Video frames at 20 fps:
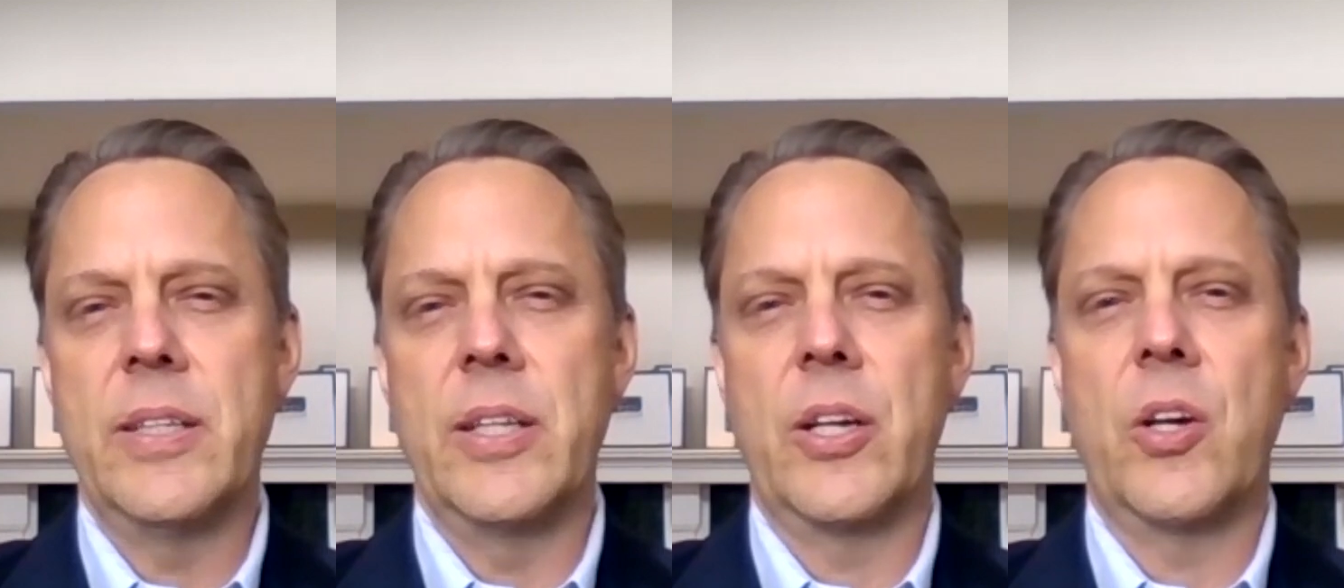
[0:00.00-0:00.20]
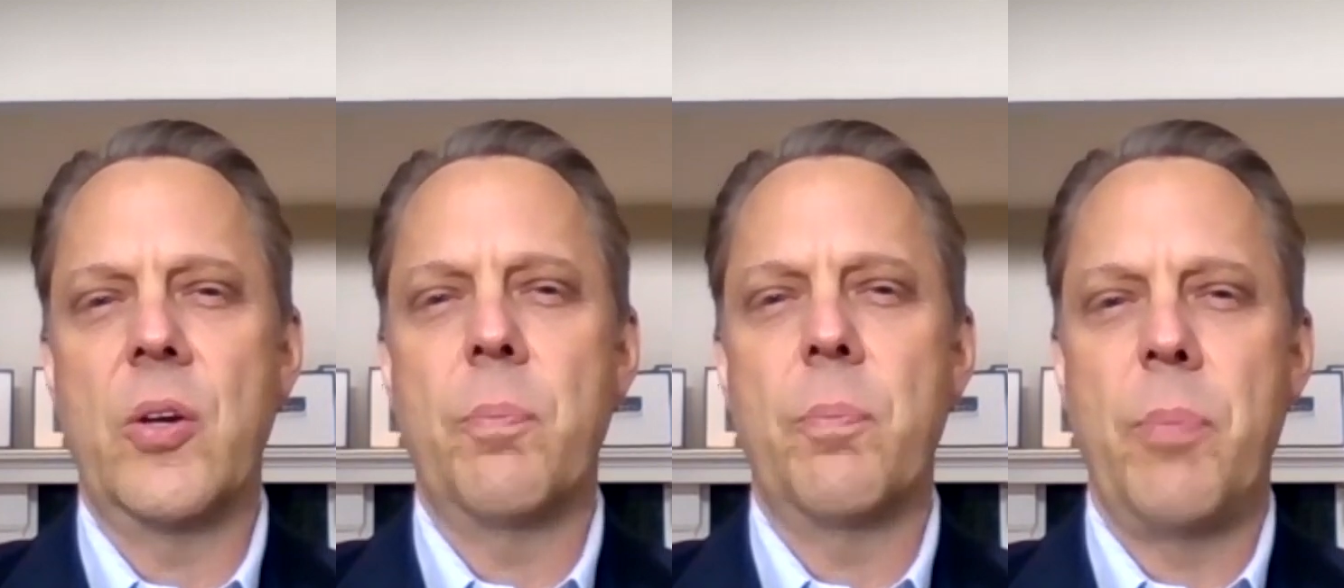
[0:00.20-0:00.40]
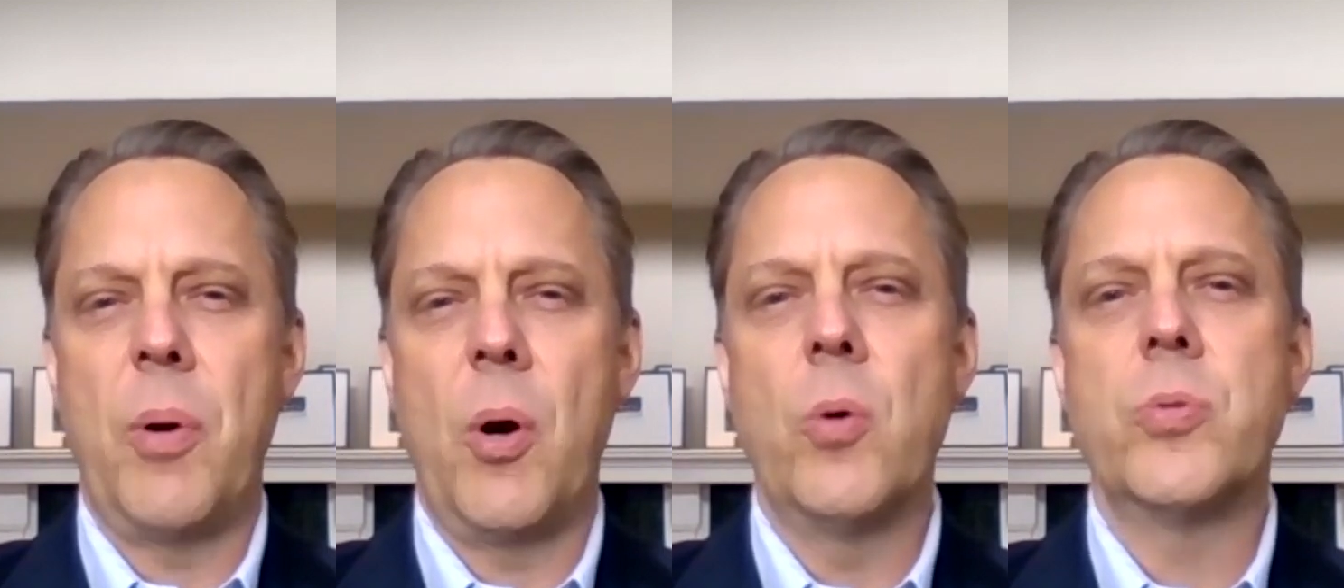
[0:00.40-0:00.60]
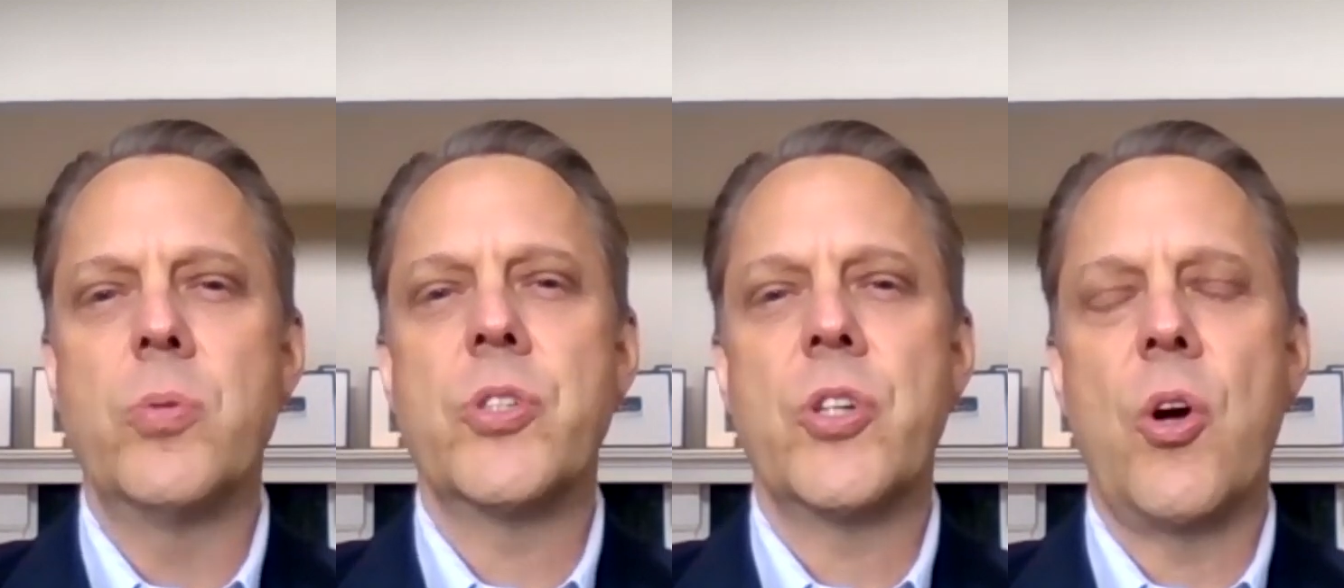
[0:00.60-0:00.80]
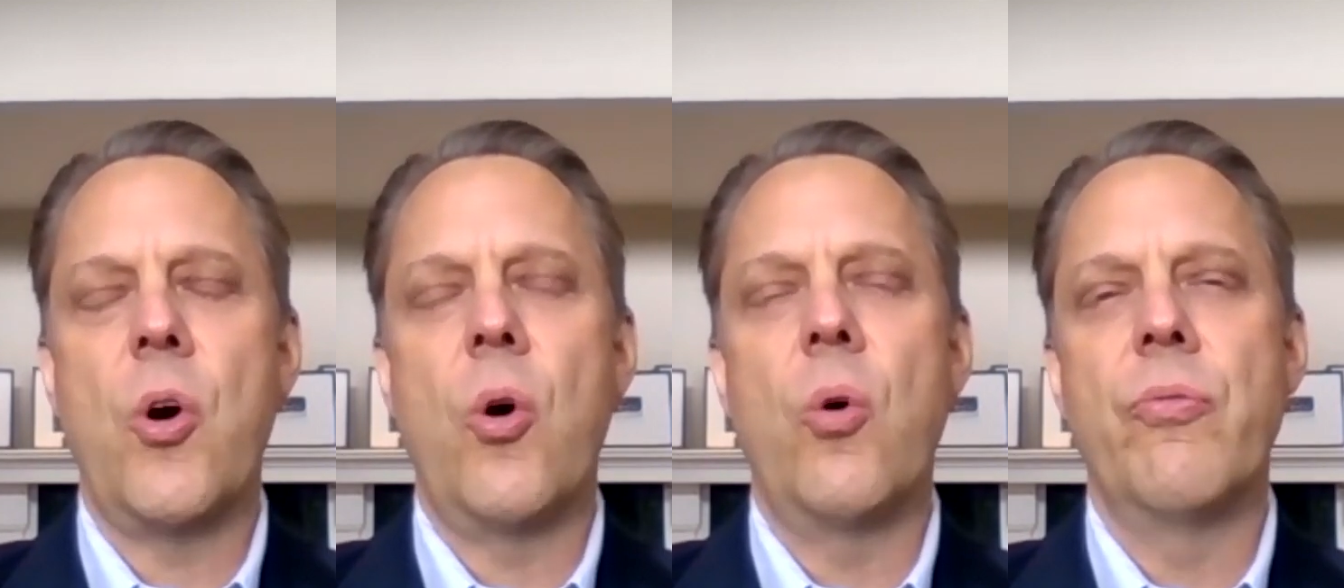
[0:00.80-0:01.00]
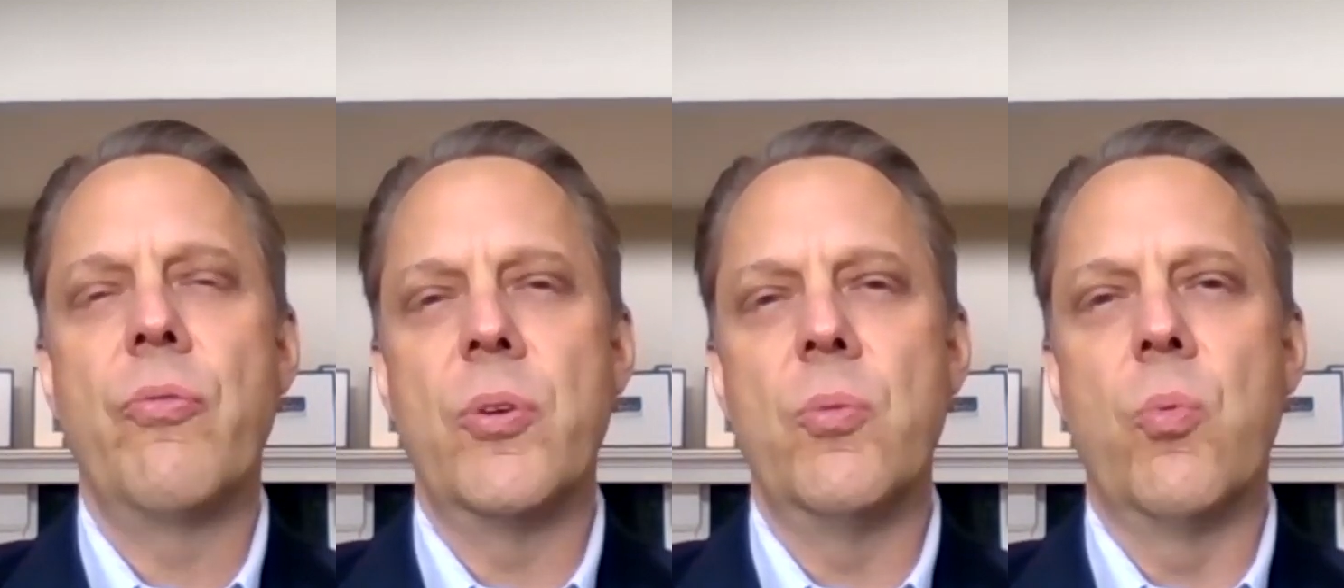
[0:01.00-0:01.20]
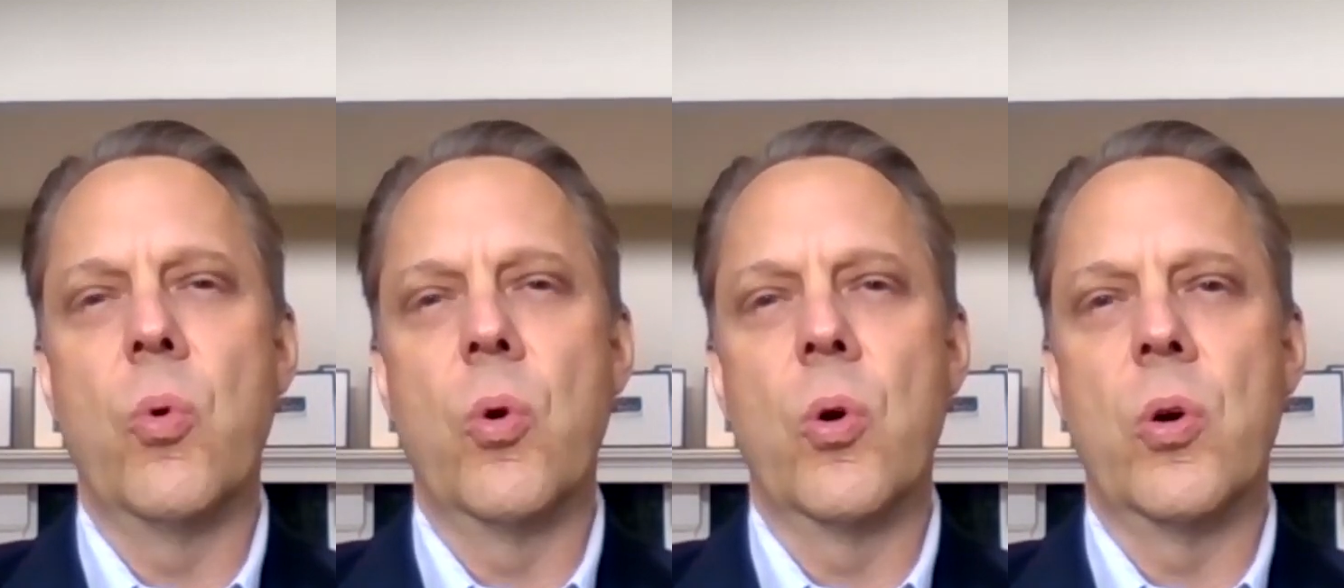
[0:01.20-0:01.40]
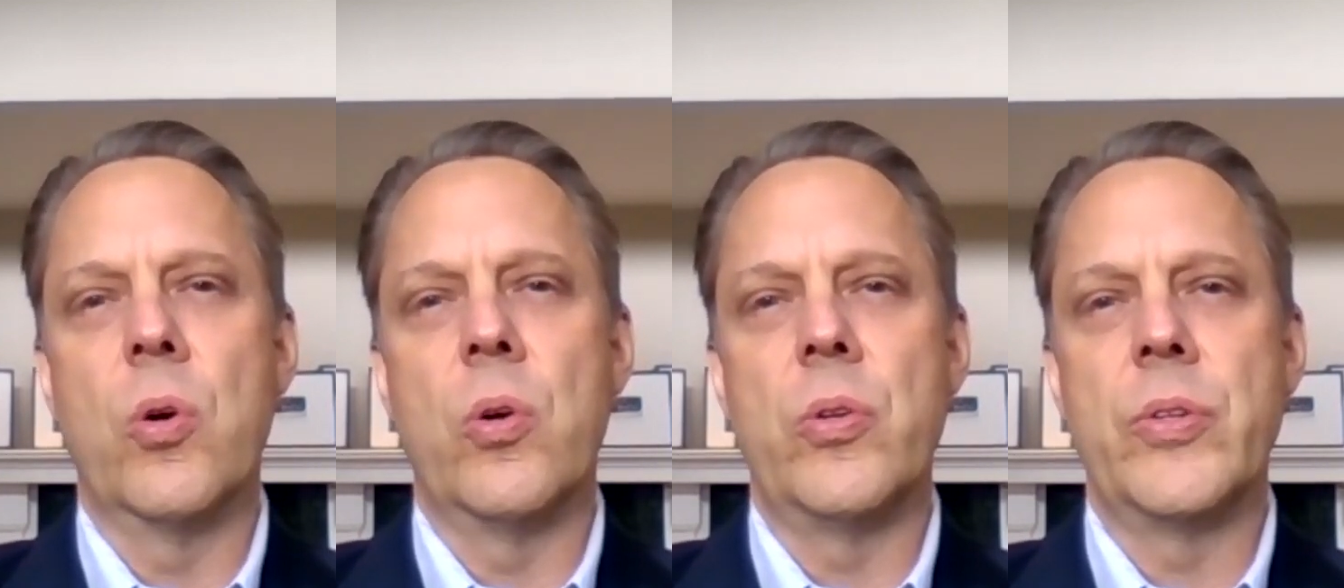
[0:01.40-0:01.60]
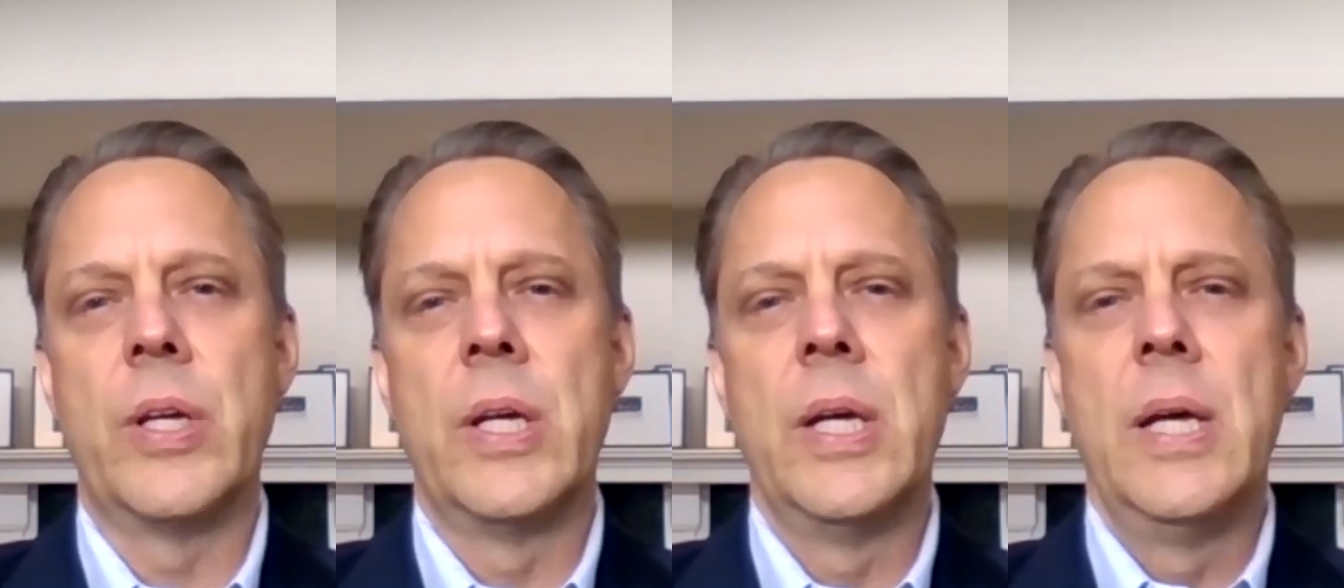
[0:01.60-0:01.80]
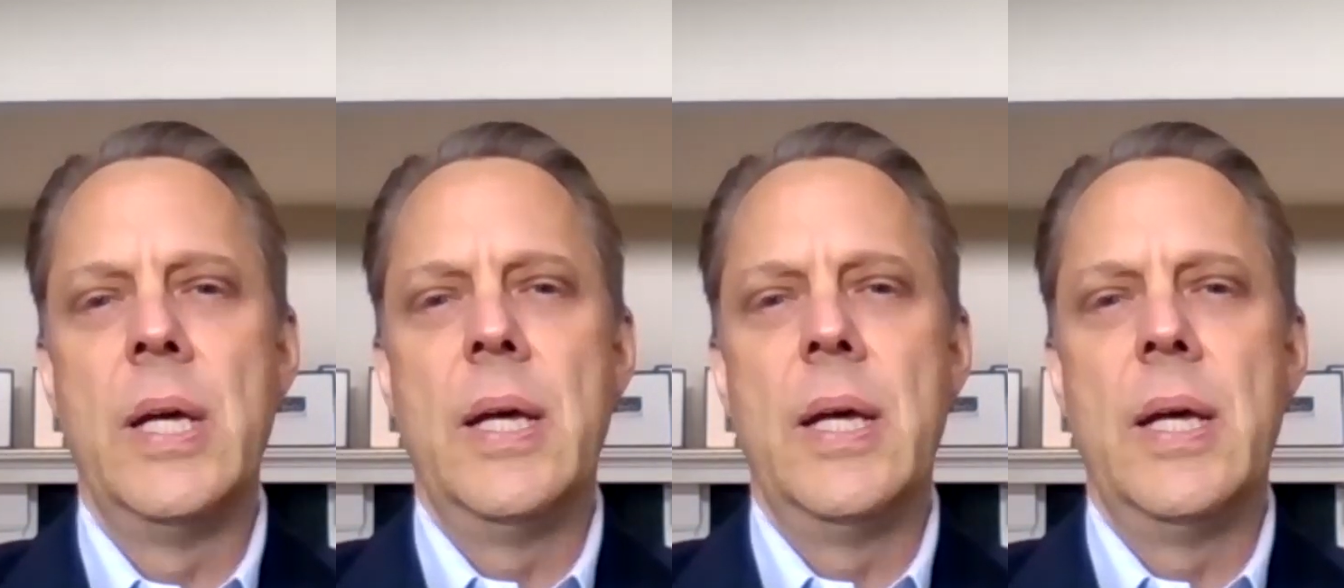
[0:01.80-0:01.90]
in the post-COVID world,